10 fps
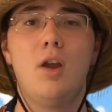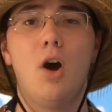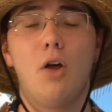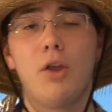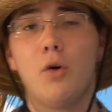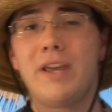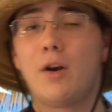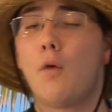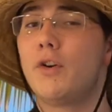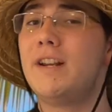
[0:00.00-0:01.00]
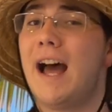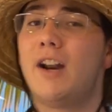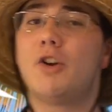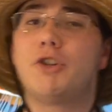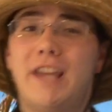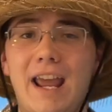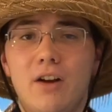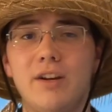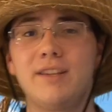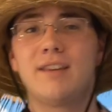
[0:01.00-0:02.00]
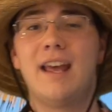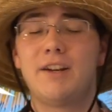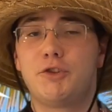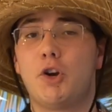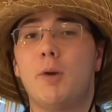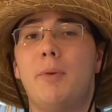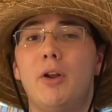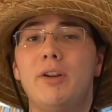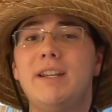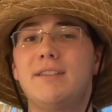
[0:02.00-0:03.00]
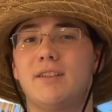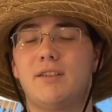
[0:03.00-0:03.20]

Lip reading: Although he had over 900 carries and his durability is a